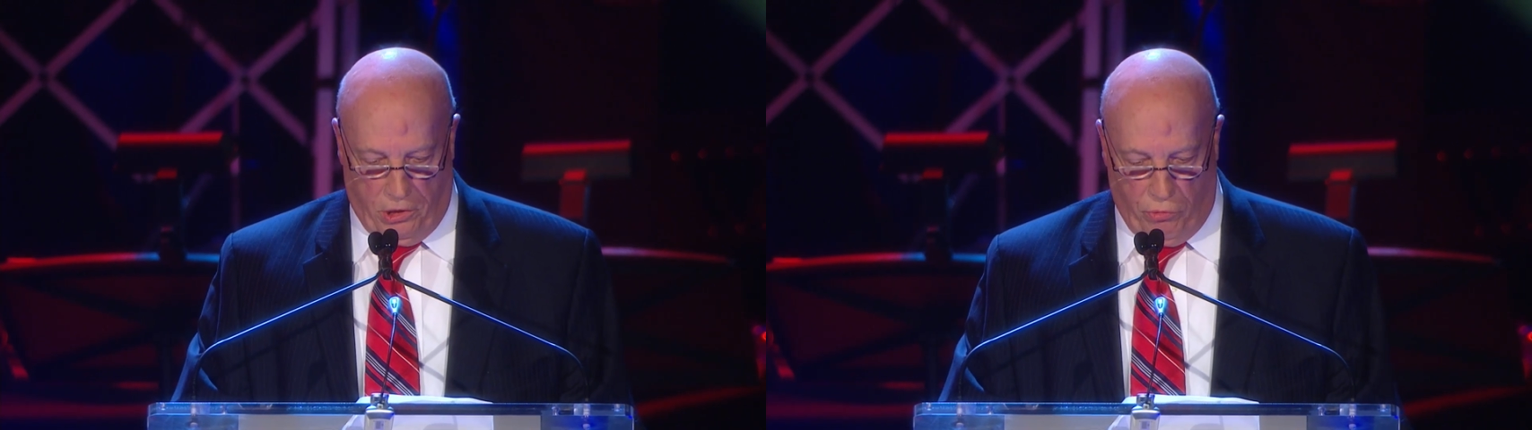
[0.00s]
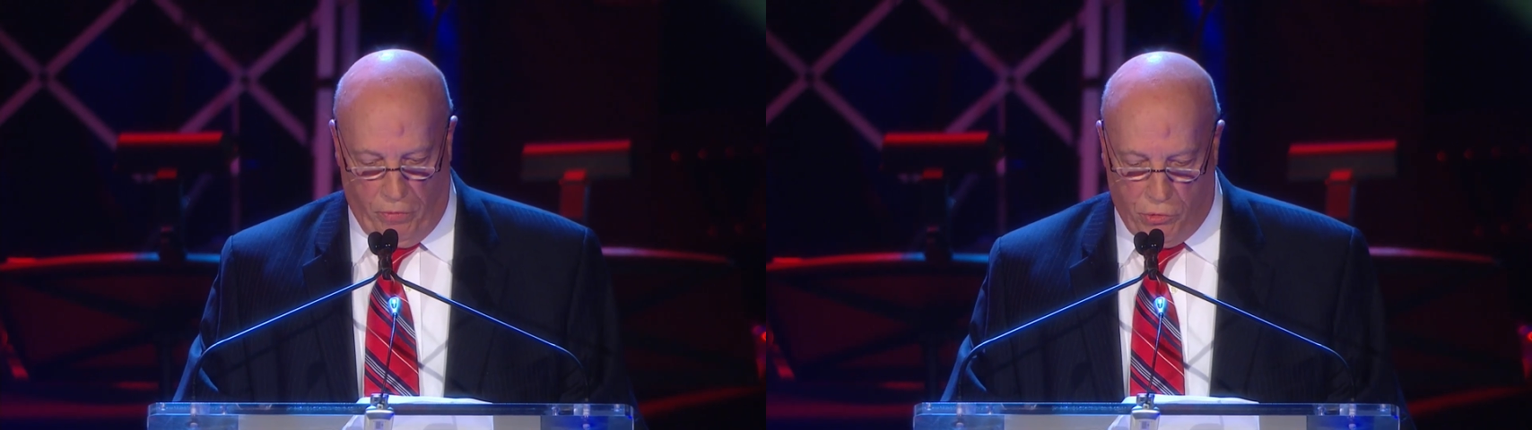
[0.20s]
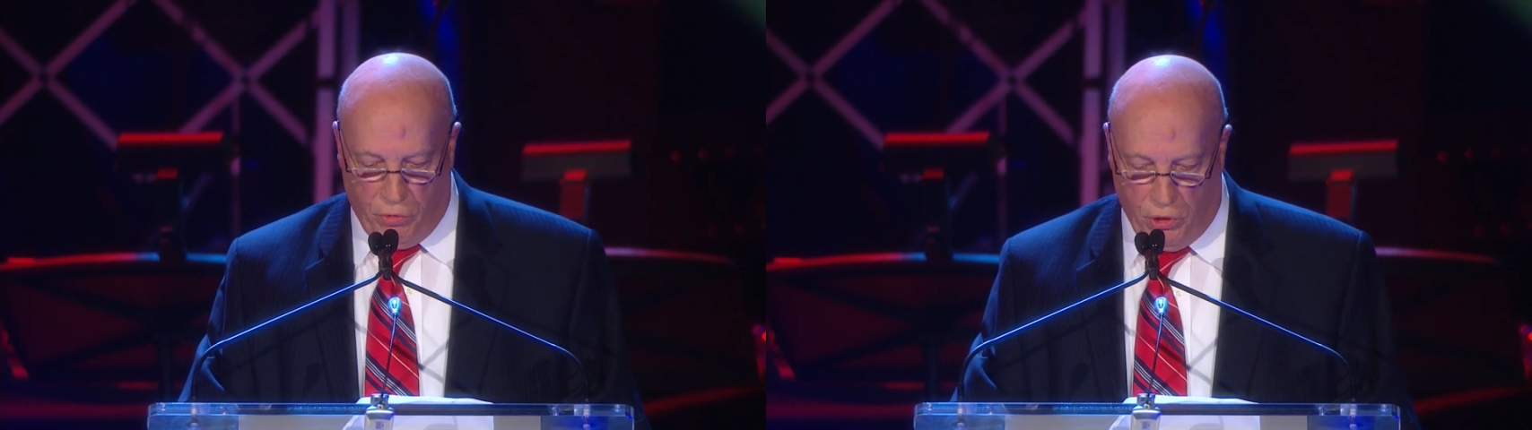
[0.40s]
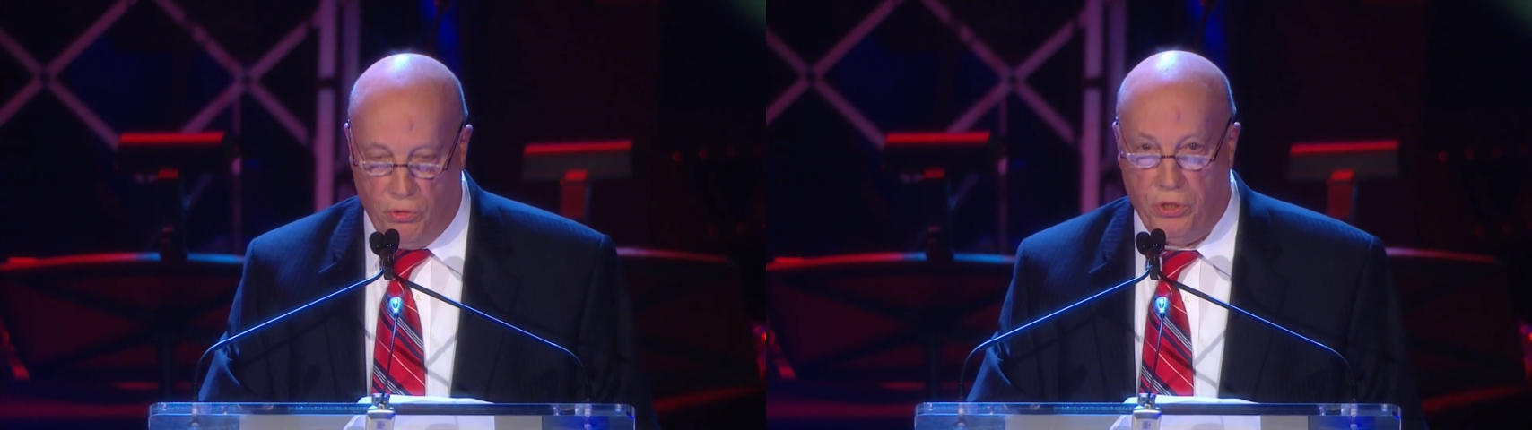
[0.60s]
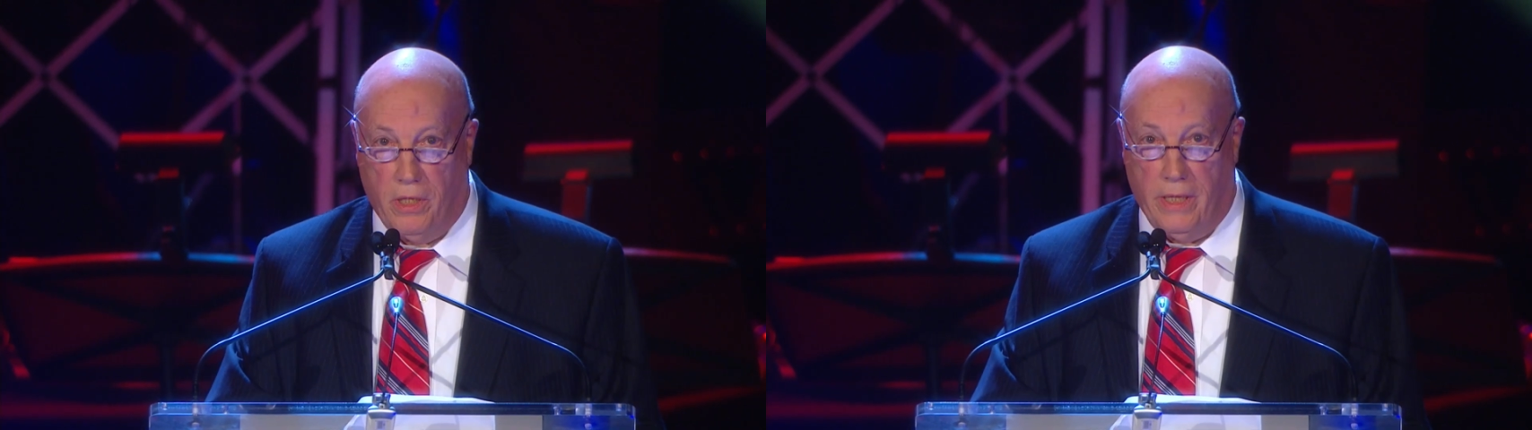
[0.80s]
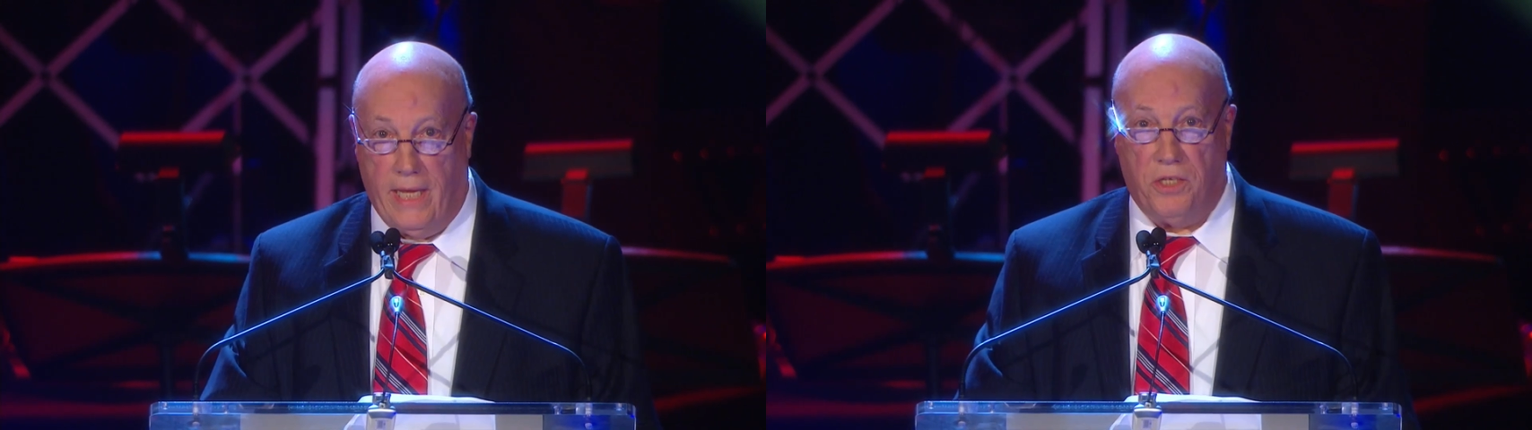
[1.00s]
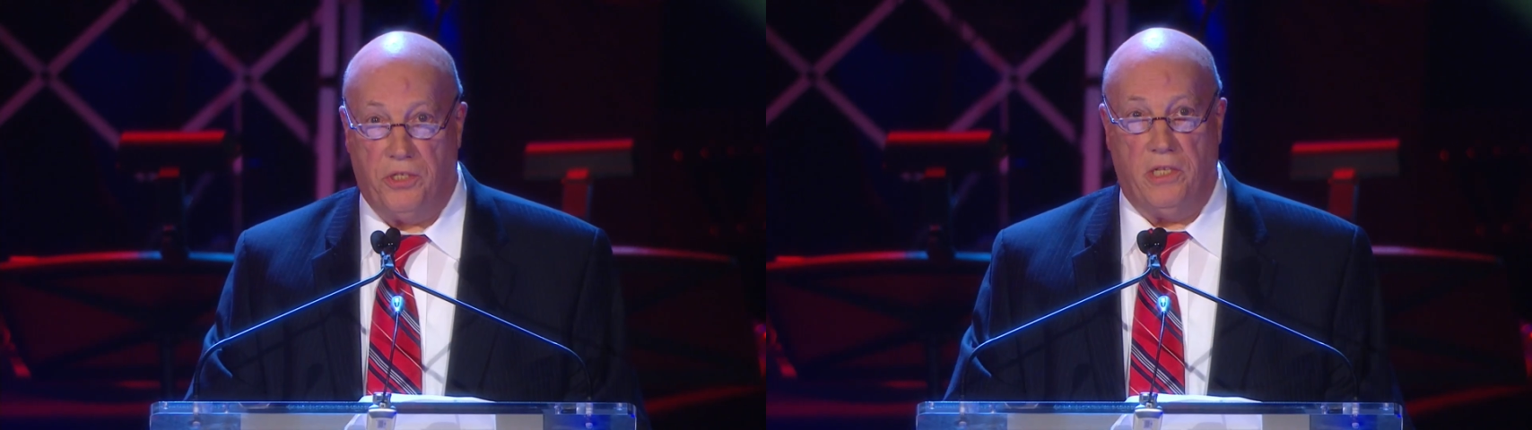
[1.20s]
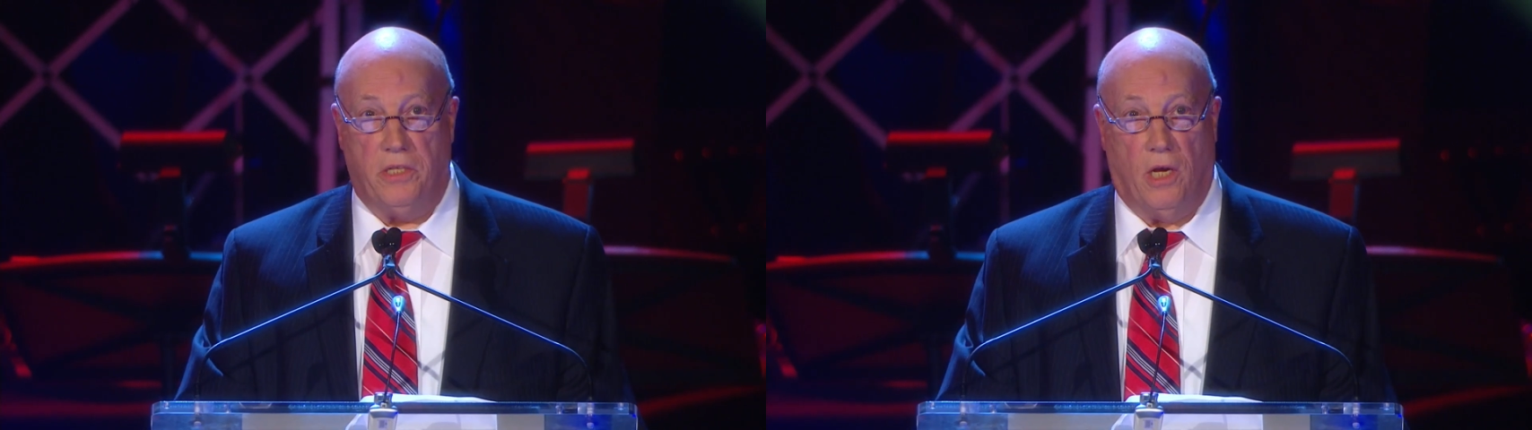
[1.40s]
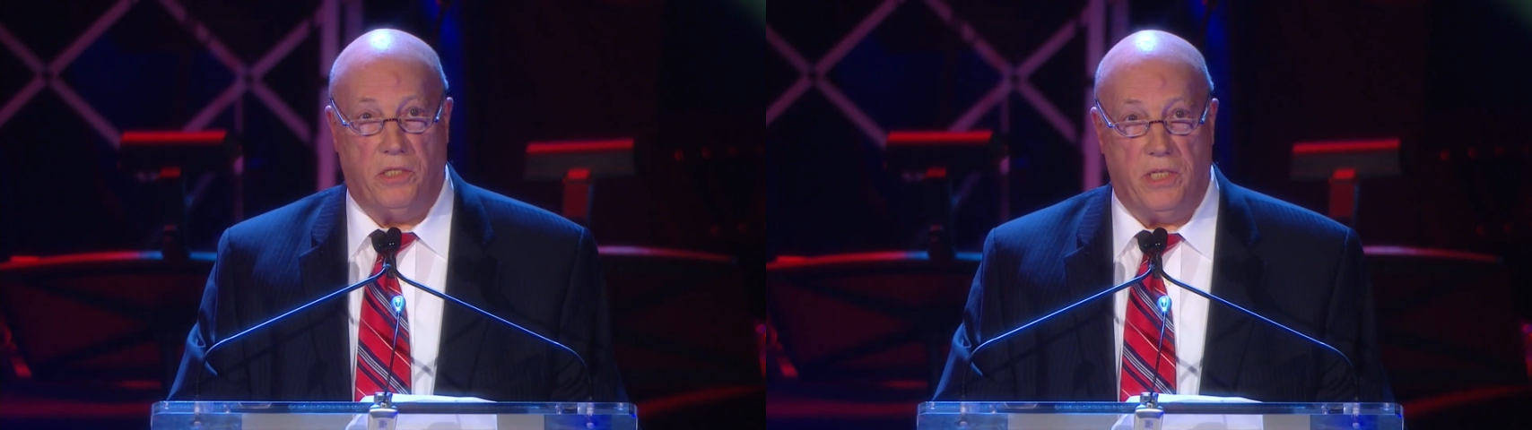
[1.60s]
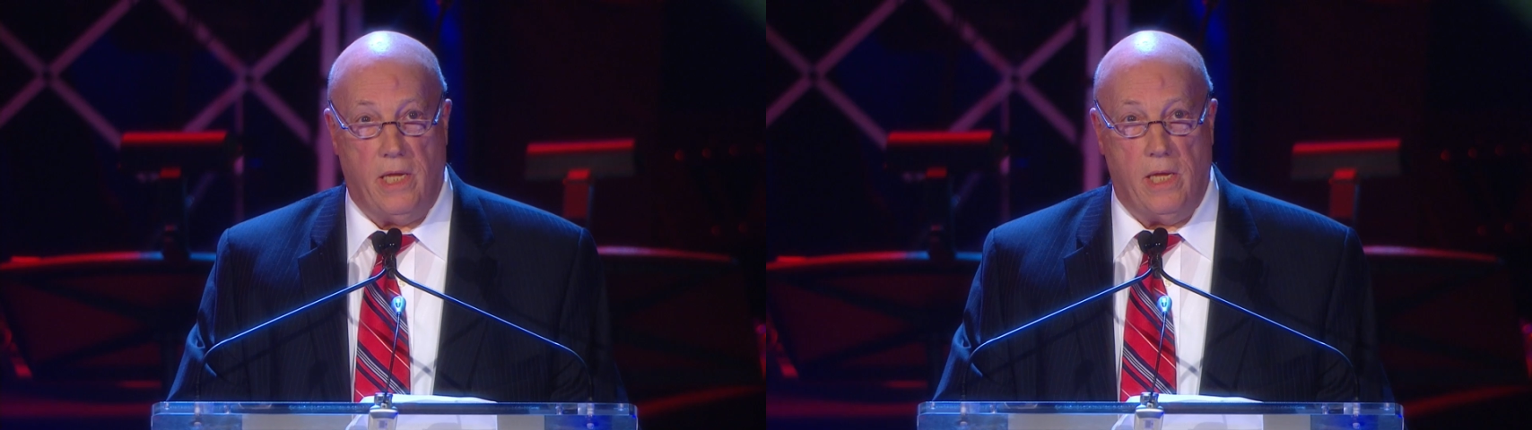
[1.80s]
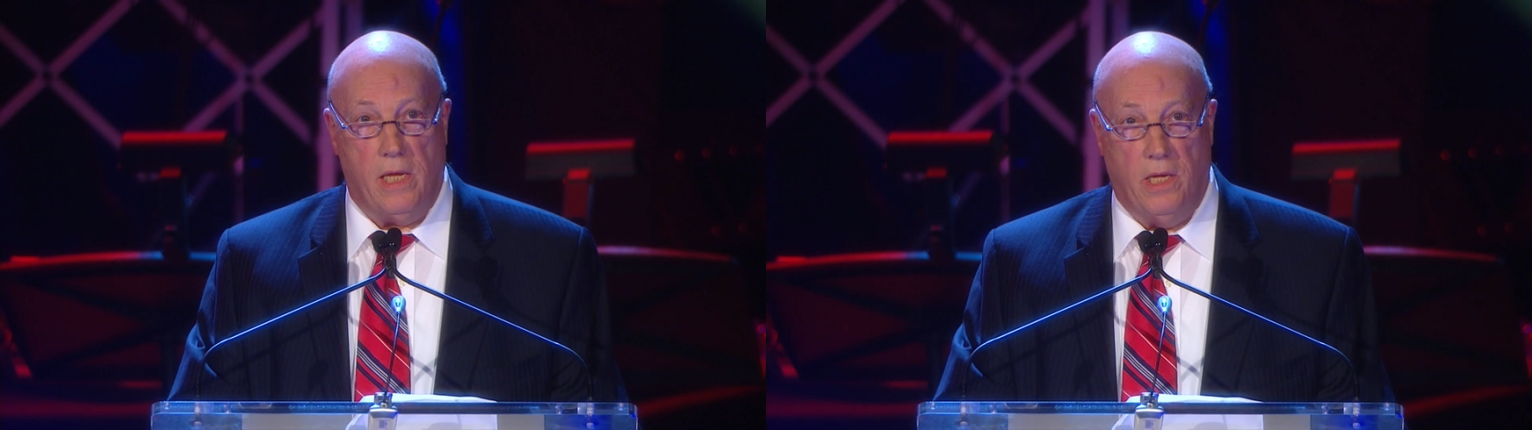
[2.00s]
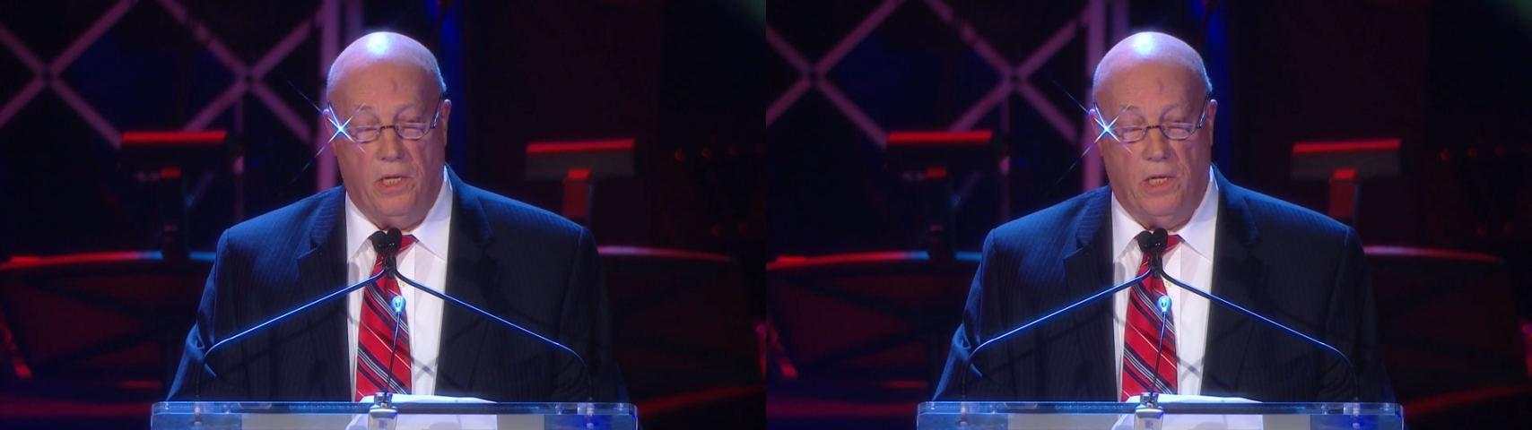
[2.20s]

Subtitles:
to introduce the latest inductee